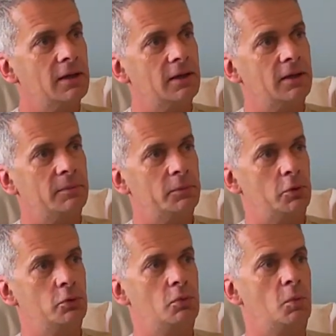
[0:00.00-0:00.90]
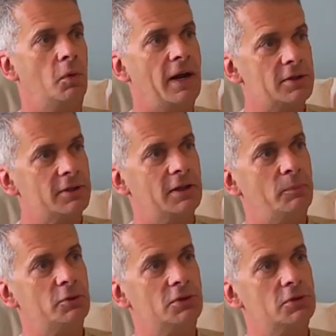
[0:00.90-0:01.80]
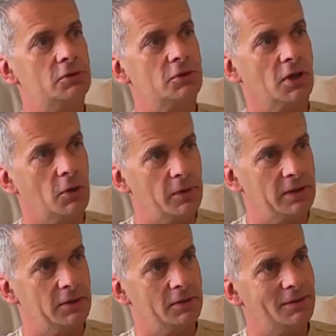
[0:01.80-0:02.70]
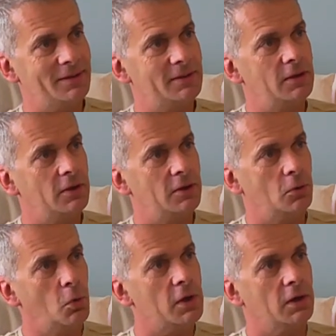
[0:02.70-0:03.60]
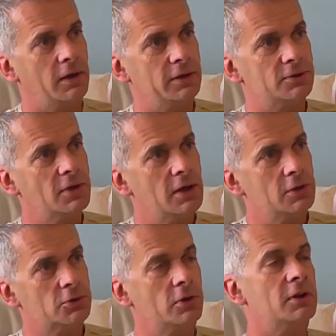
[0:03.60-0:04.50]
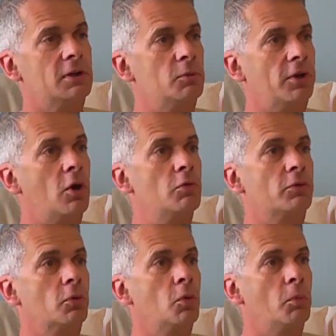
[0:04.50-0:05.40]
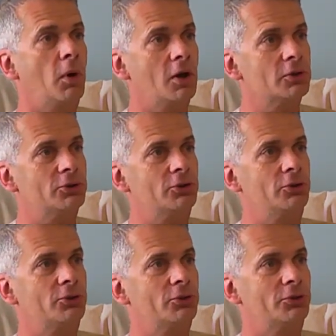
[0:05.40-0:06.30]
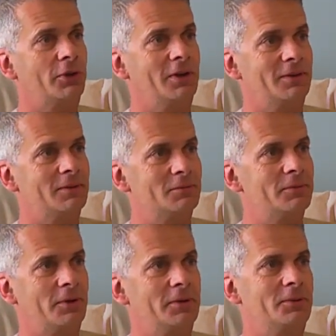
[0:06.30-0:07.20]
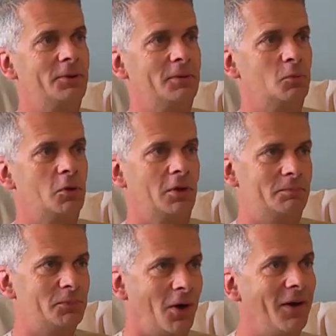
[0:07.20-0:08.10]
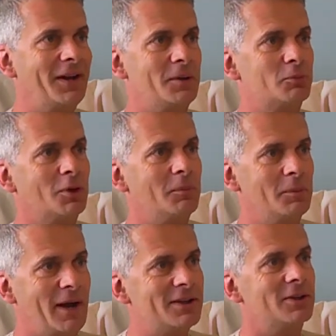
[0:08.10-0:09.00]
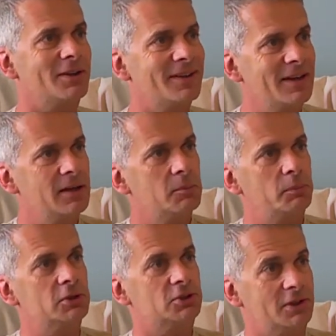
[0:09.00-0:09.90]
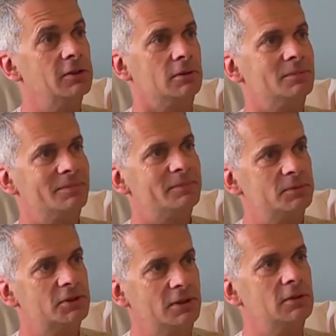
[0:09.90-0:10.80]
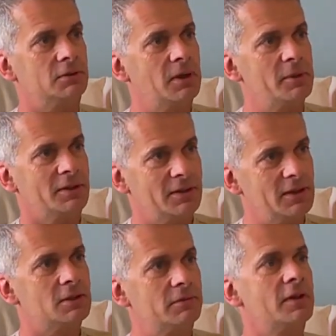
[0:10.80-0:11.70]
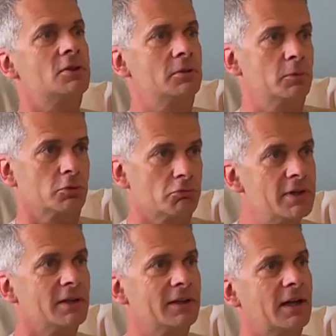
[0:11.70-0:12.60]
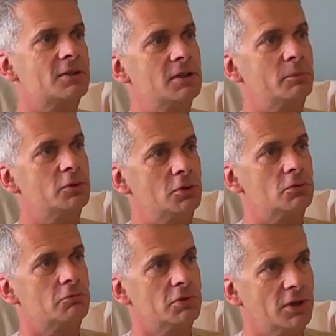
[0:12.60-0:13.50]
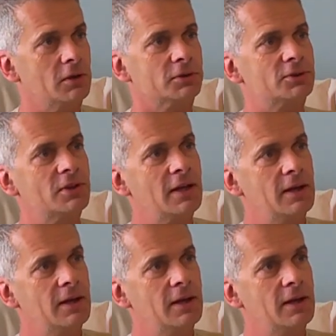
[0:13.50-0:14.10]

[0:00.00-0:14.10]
um, who were actually in a position to go in and, uh, and organize, certainly with overall policies that, that, that were highly problematic. But still, still, I mean, the intervention was real. It actually produced results.